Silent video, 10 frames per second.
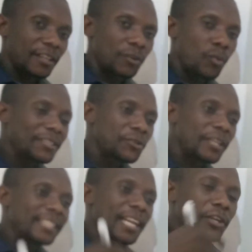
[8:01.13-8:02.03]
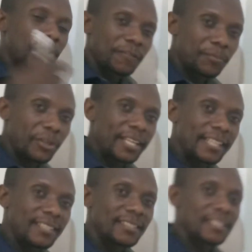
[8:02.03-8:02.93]
Once you eat a lot of
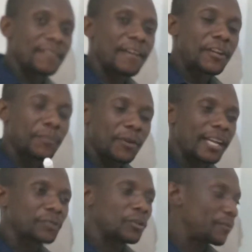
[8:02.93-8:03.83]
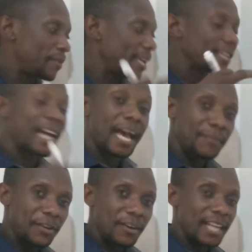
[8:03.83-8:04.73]
proteins, the final product will be
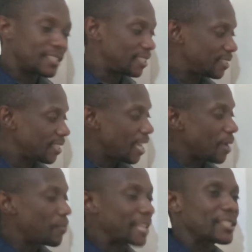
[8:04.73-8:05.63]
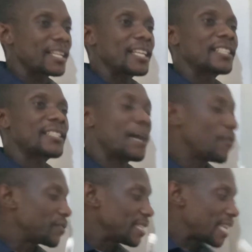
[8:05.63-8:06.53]
amino acids. But some of
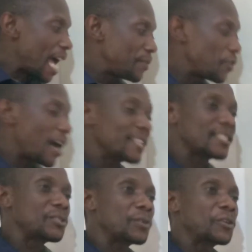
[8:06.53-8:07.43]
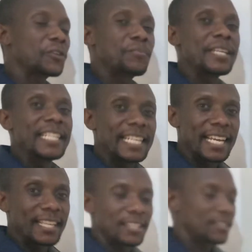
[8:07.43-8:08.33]
these amino acids will not be
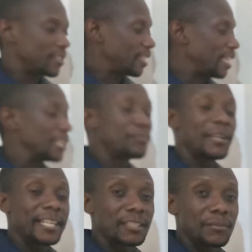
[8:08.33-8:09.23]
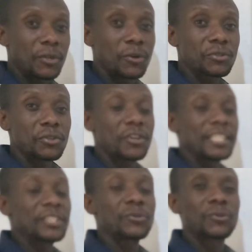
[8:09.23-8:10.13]
needed in plenty because you don't
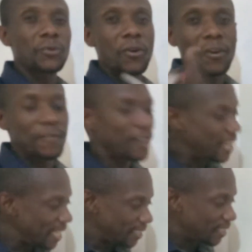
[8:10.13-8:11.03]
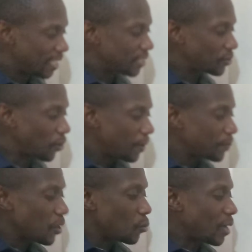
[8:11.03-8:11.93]
need to grow overnight. So
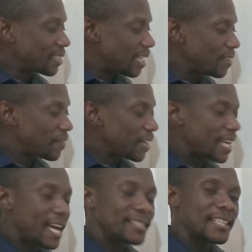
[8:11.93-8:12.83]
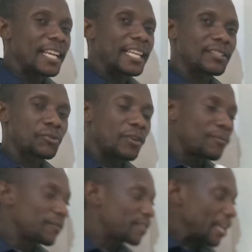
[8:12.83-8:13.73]
what the liver does is to
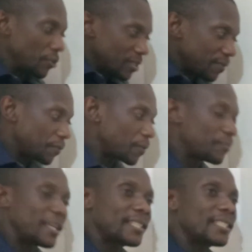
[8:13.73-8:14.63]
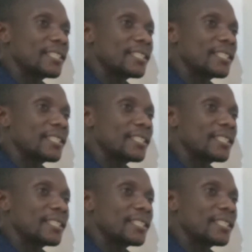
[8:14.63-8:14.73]
remove the useful bit